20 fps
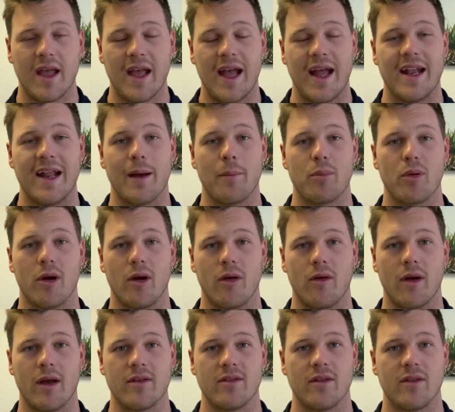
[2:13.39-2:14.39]
and our
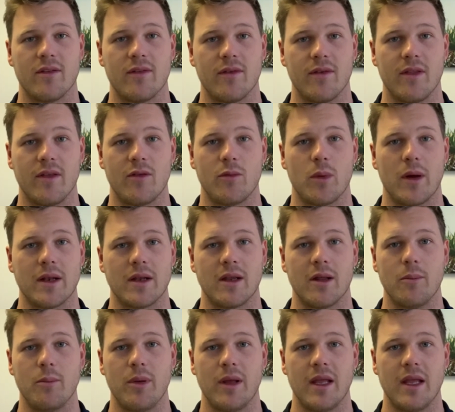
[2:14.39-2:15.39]
progressions for this one
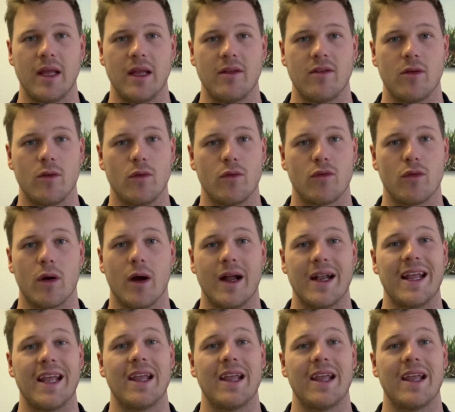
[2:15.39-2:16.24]
can be to try and